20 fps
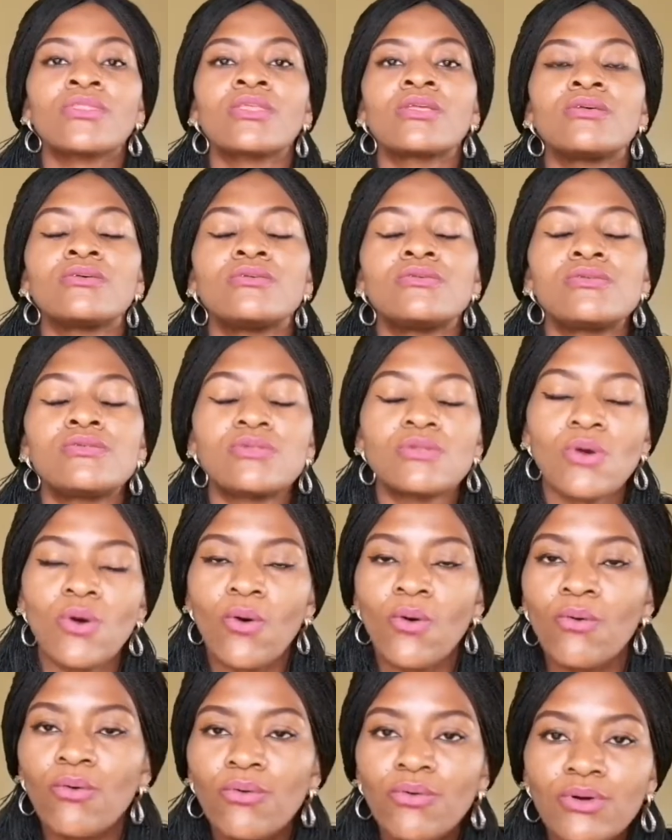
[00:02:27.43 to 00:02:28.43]

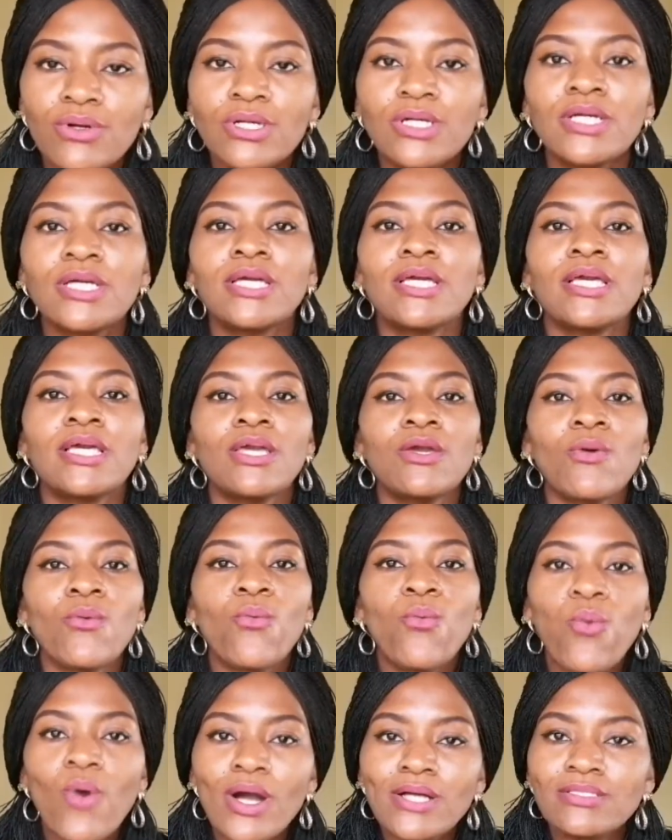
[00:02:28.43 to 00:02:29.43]
So
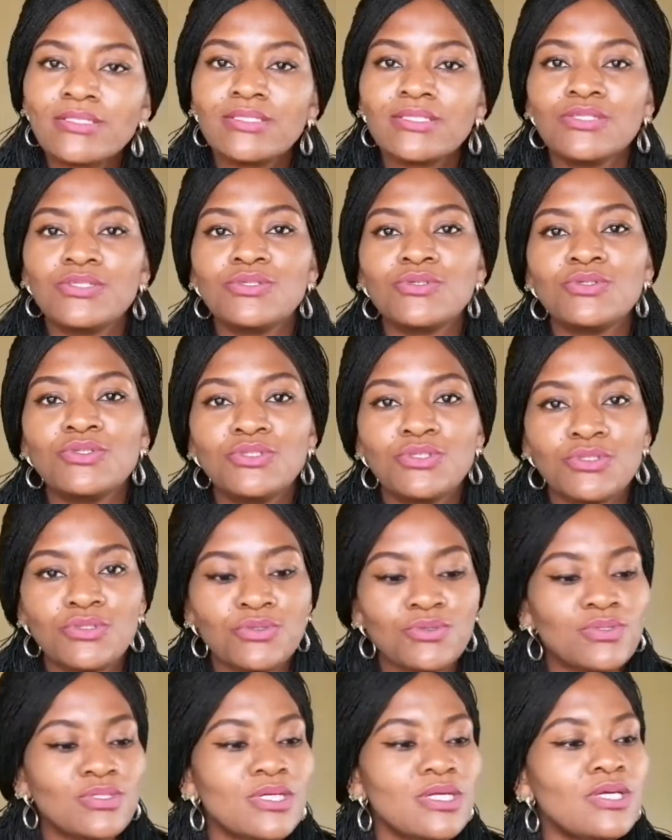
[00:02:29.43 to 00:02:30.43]
what
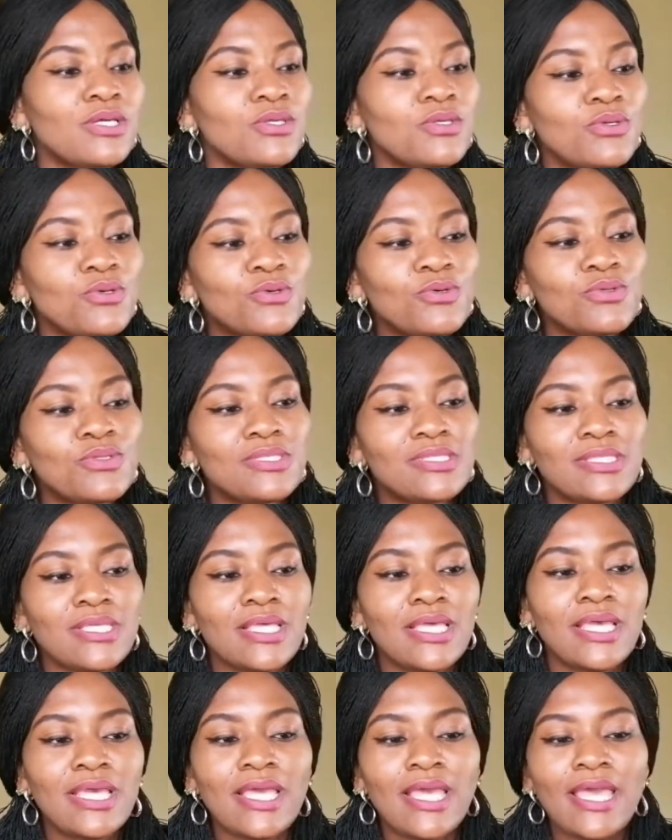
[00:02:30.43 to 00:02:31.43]
do? You
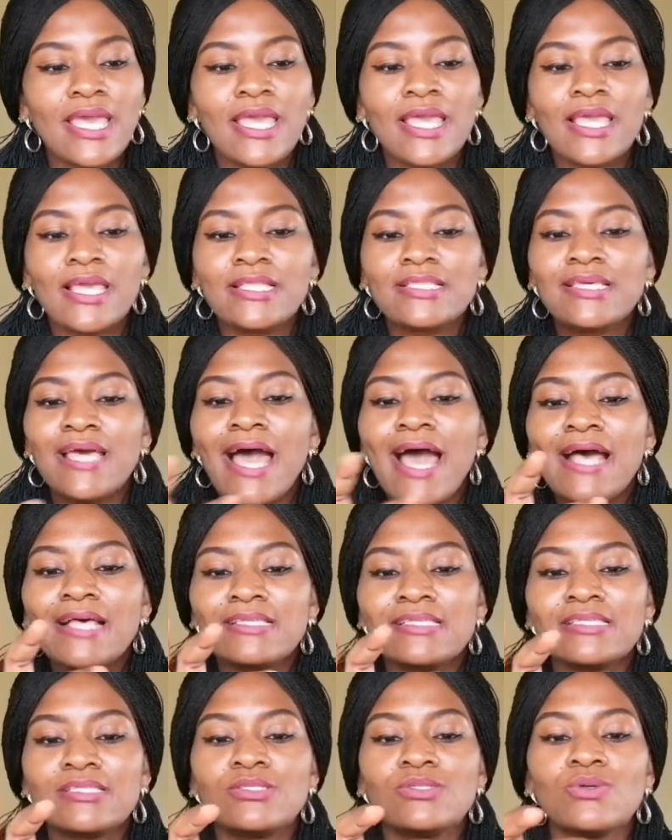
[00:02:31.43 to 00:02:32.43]
see it
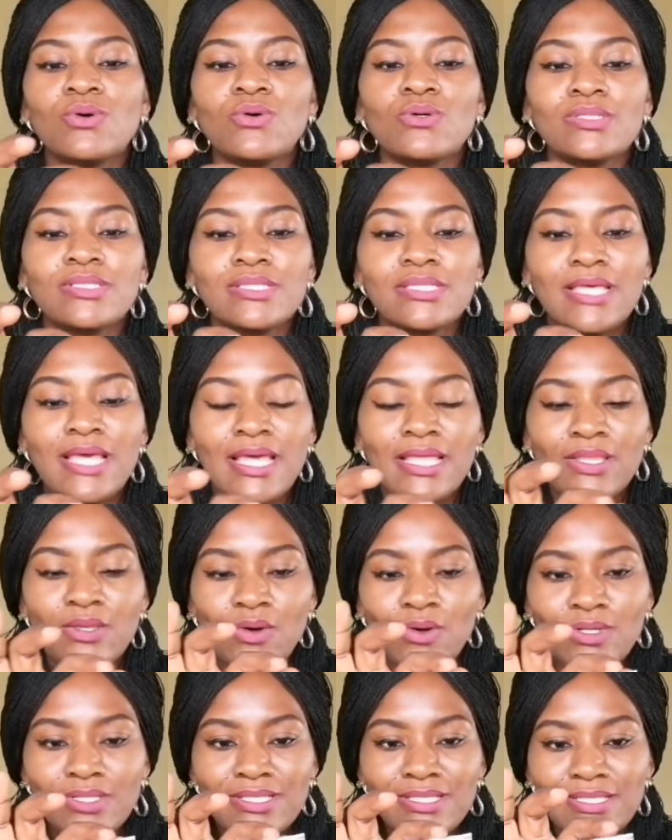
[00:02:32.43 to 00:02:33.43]
has dotted
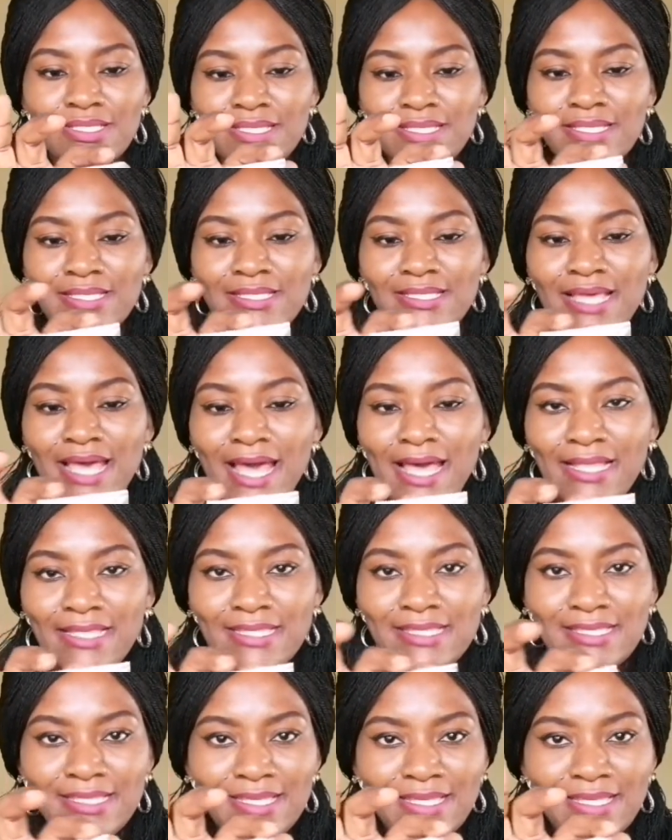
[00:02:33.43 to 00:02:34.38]
or zigzag